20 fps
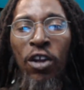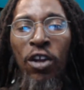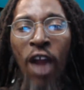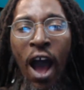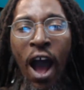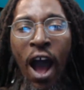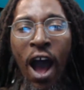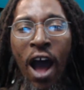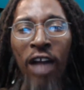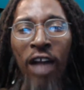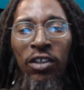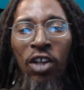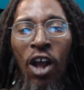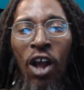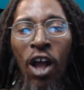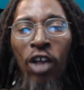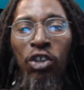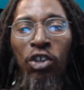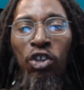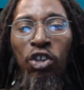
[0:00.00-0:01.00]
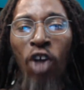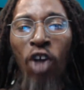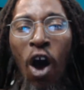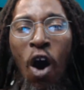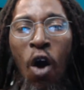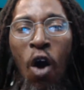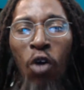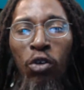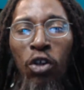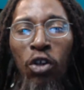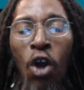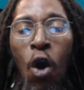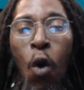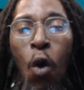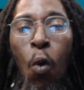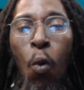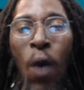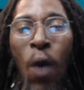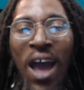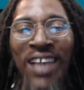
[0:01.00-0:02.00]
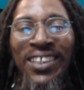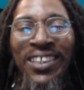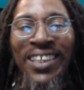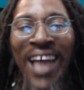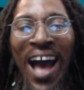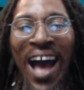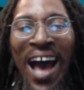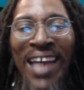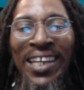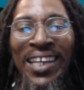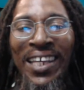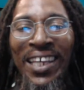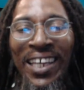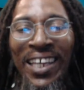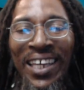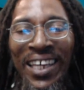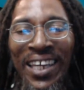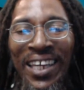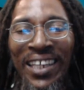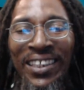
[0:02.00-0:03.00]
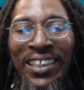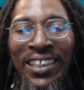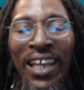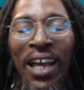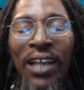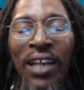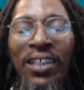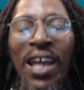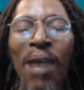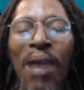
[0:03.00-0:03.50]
North, south, west and east.